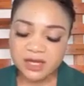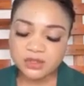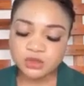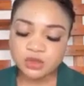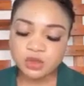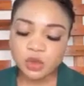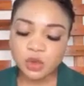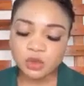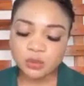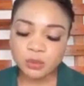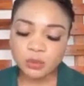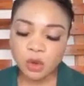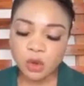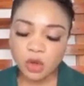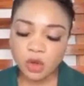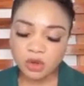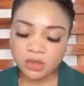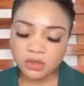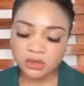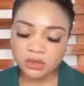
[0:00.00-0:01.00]
and told
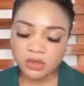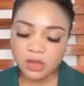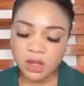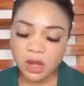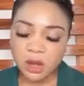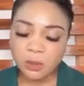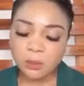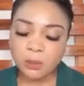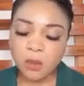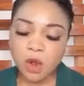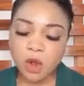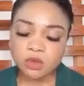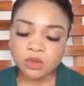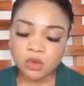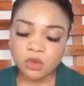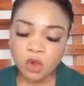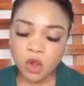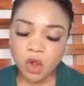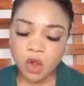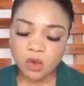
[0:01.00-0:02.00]
Paul.
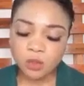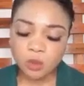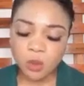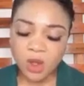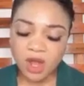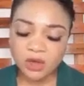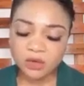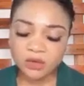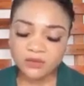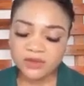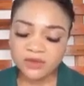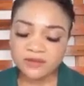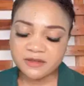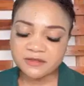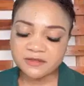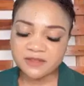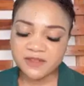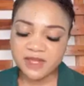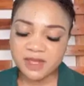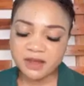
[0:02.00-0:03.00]
Paul called one of
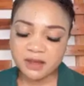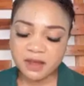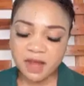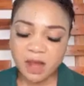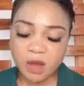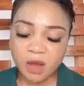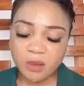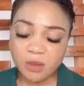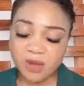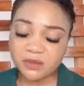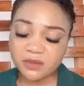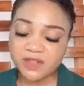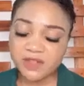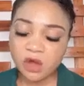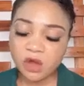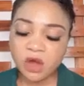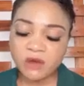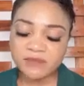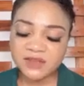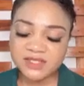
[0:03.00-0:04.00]

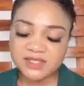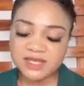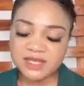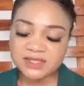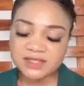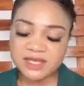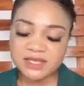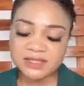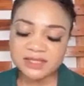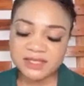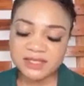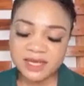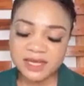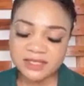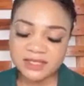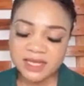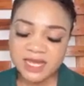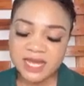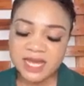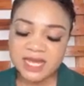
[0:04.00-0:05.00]
the officers and
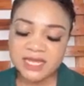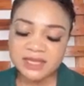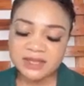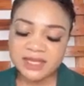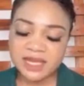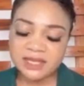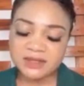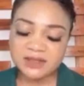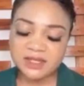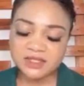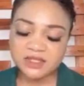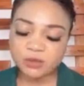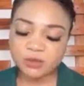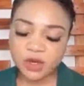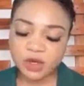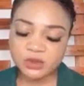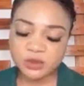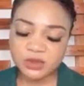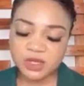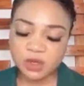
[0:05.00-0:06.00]
said, take this
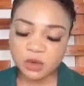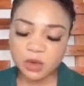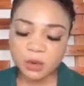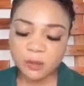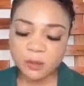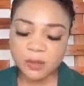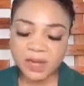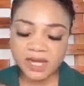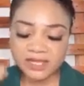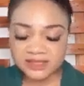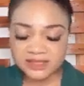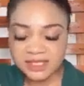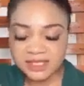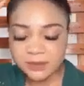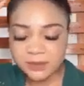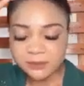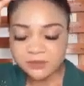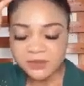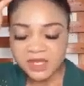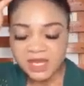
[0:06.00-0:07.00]
boy to the
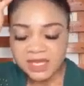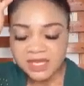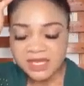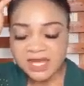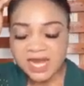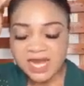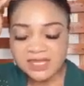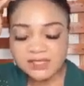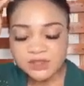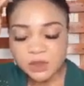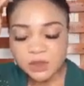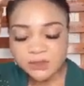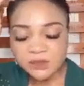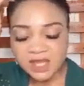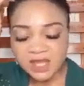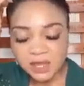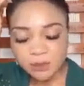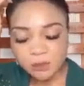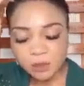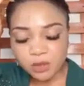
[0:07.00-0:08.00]
commander. He has
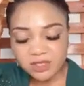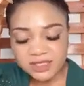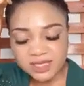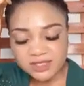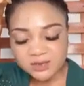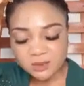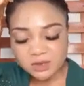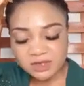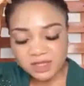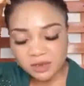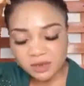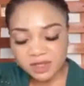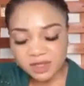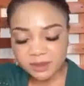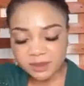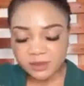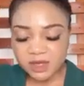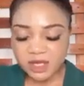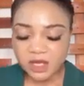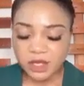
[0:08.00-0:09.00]
something important to tell
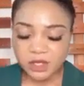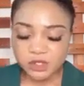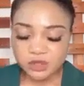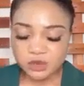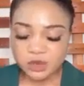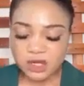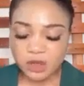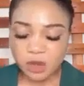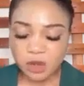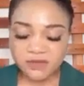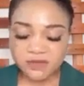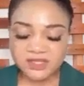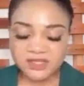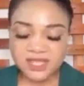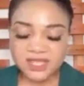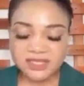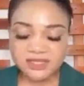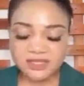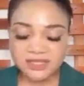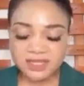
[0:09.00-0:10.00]
him. So the
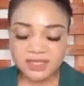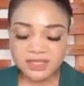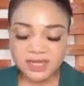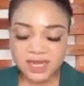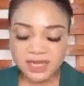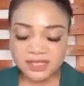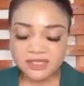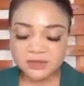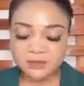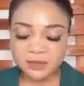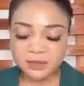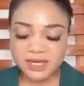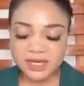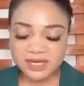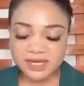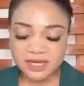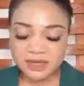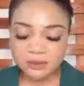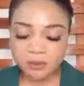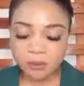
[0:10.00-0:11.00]
officer did,
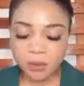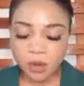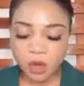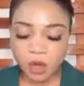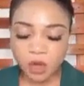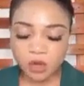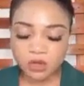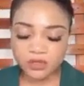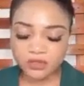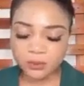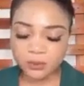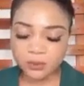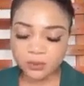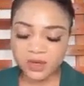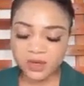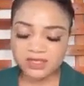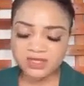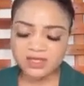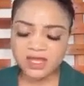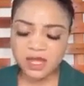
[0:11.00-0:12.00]
explaining, Paul, the
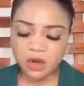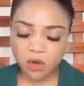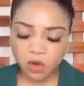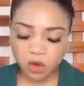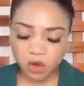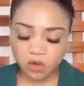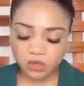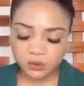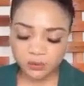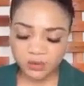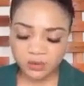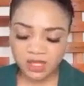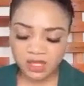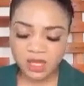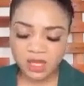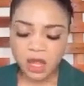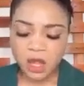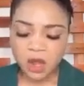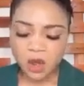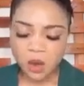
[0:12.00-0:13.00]
prisoner called
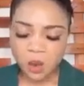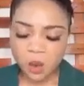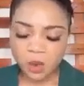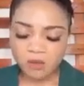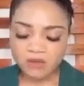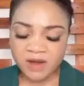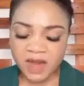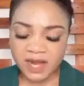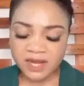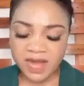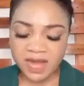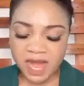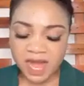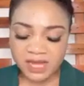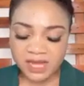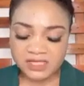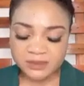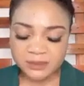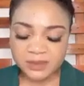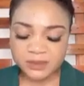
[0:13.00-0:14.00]
me over and
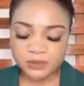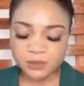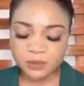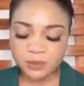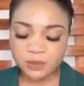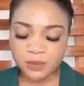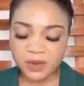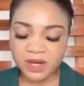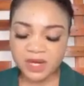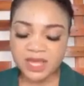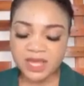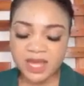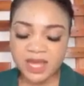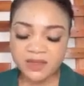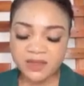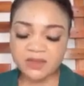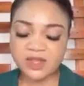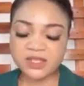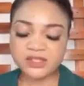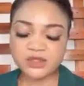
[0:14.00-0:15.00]
asked me to bring
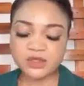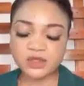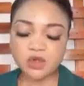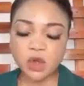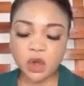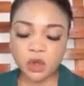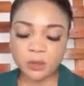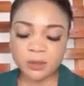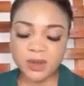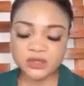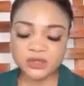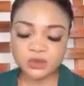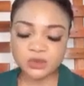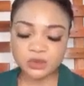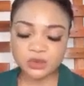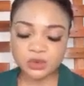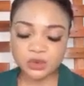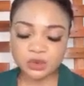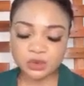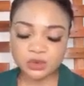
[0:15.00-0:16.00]
this young man
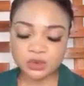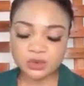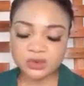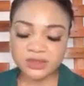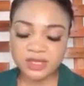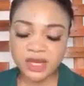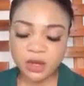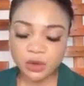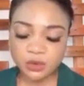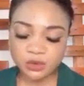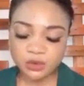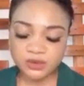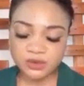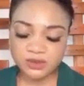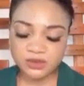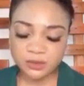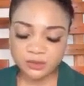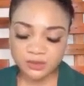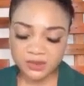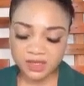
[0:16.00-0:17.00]
to you to tell you
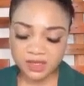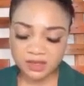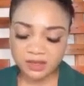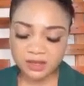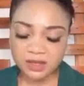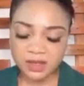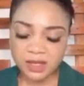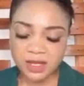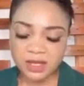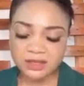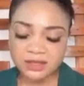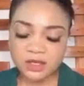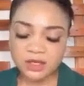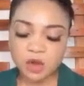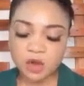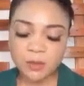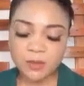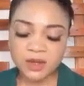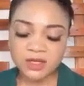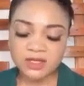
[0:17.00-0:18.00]
something. The
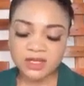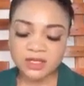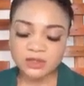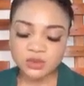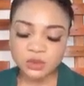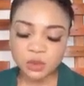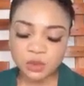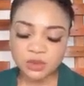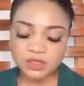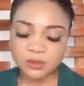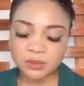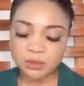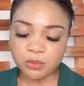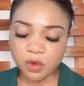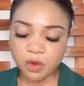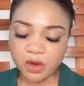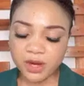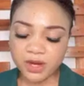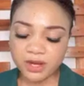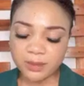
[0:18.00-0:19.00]
commander took the
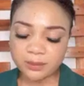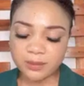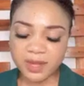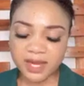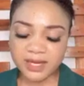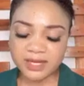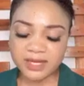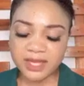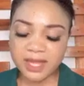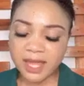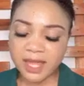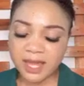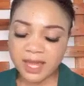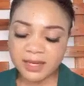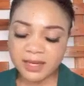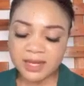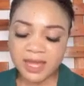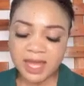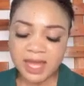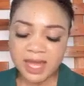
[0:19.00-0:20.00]
boy by the
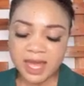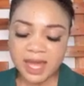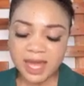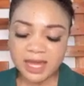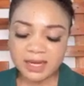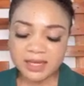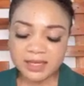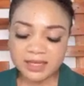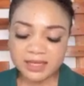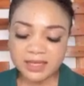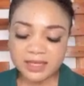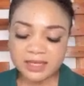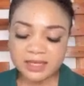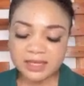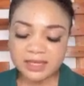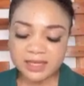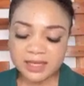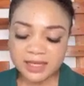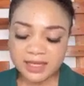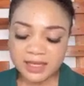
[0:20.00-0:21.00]
hand and,
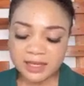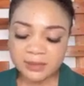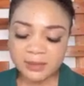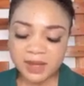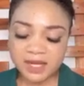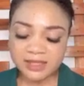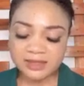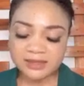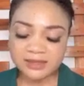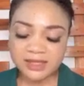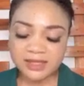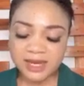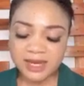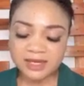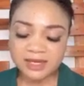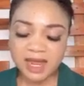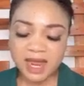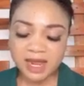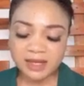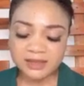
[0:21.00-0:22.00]
leading him
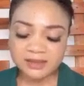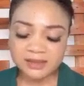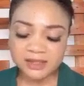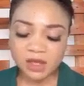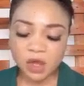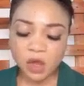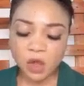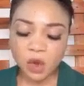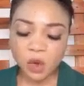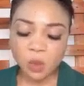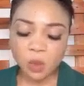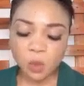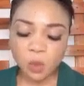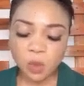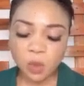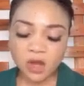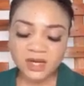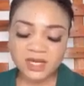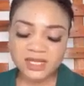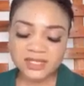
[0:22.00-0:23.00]
aside, asked,
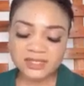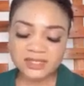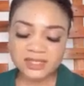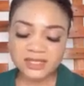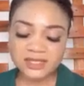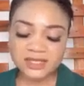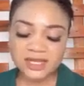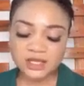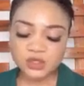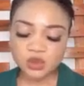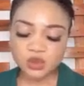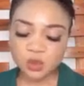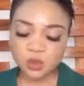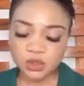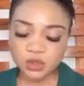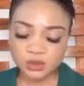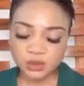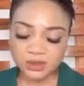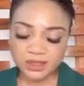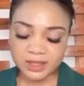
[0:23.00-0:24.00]
what is it that you
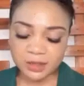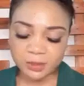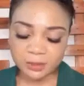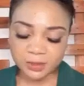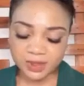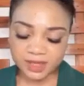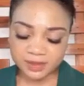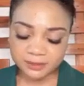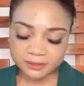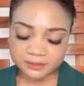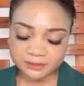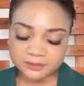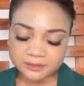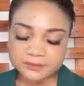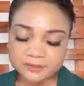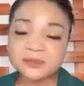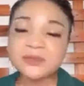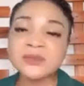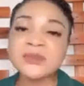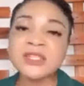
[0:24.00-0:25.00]
want to tell me?
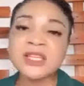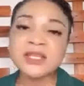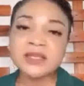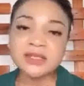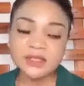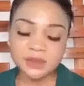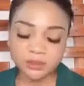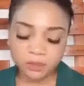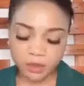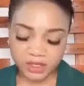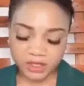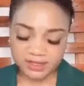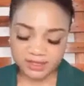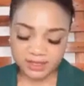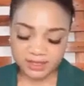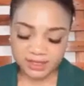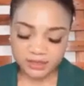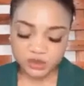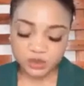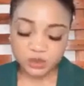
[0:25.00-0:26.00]
The boy
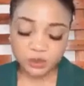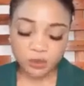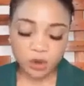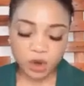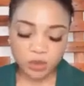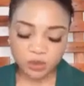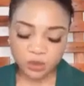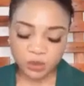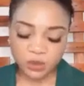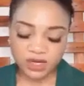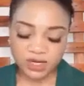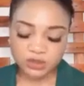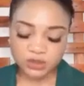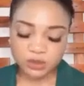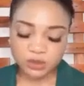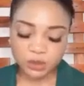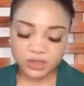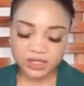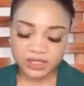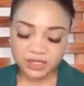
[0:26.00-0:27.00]
says, tomorrow, he
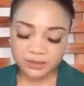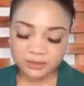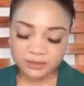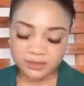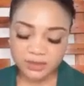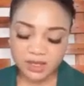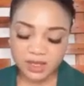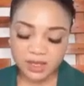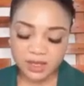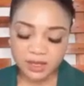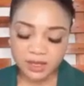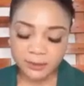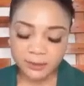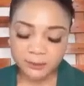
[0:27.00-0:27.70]
told him,